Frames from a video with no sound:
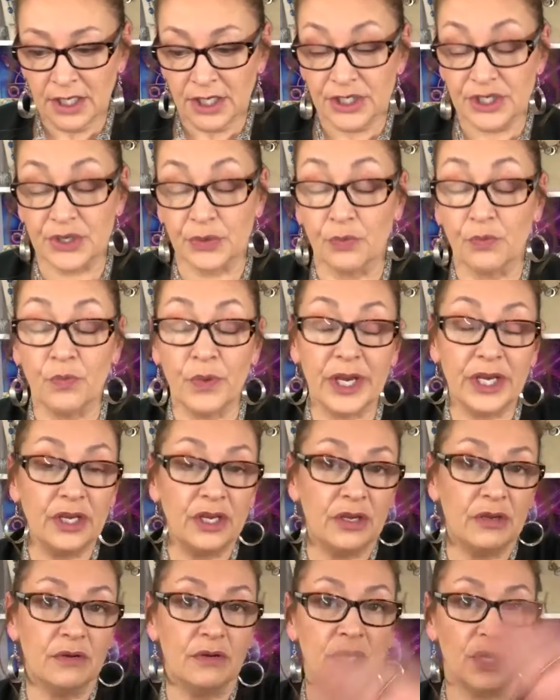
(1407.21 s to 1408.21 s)
So when
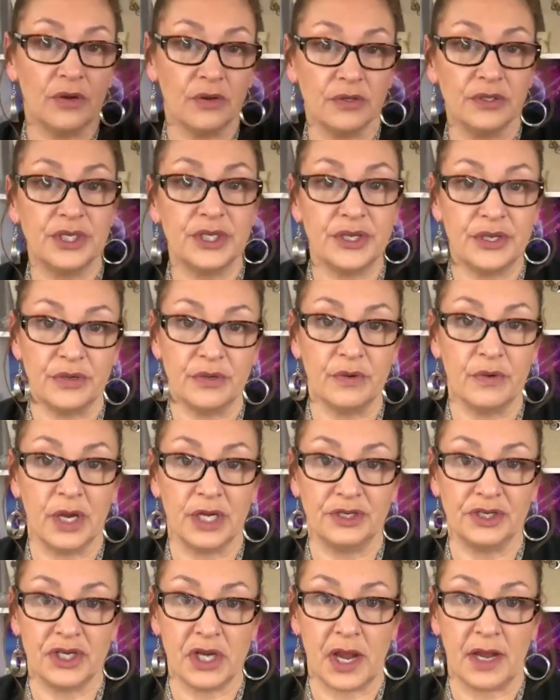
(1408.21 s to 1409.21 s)
you go to
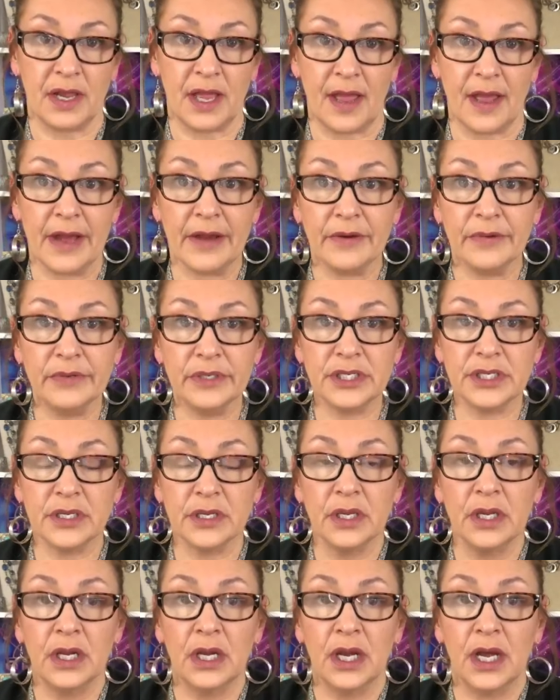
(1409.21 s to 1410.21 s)
checkout
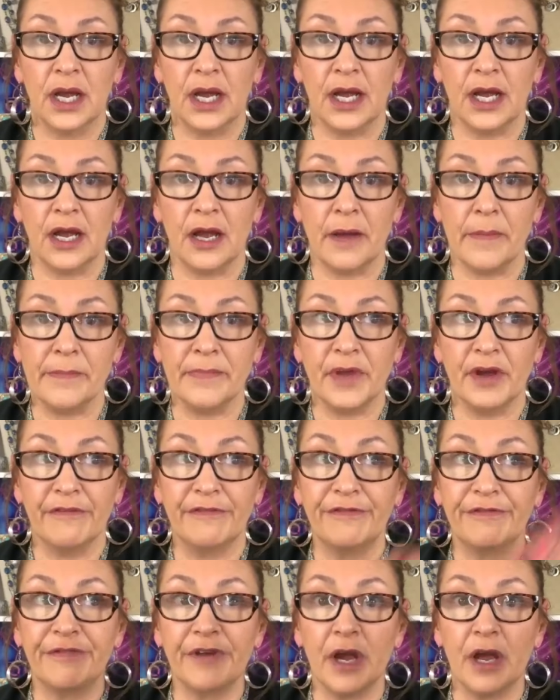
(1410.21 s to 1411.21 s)
um,
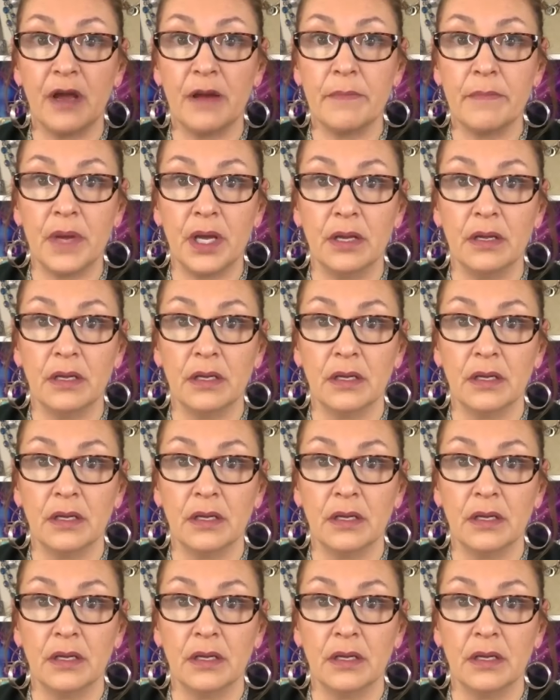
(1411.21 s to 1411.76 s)
from